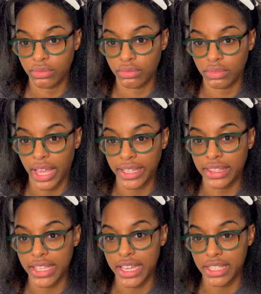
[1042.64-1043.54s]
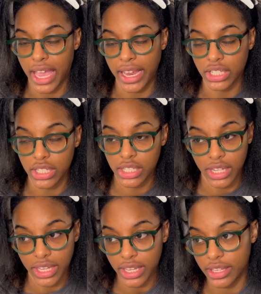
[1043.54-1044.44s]
like things actually
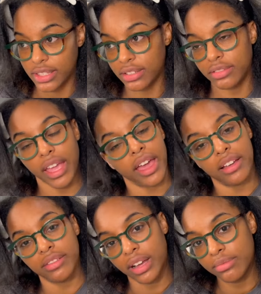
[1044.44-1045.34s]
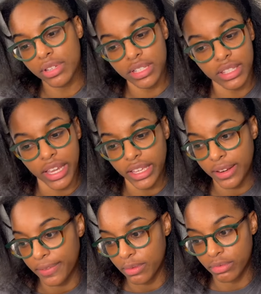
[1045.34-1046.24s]
sticking and so now i'm just taking
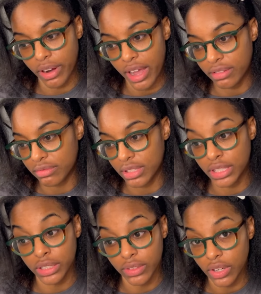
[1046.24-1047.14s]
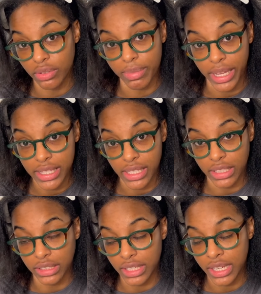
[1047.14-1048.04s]
it from ground zero
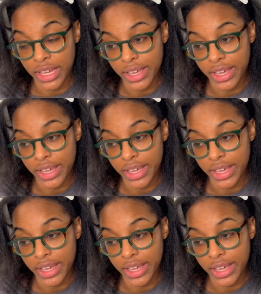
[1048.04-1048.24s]
basically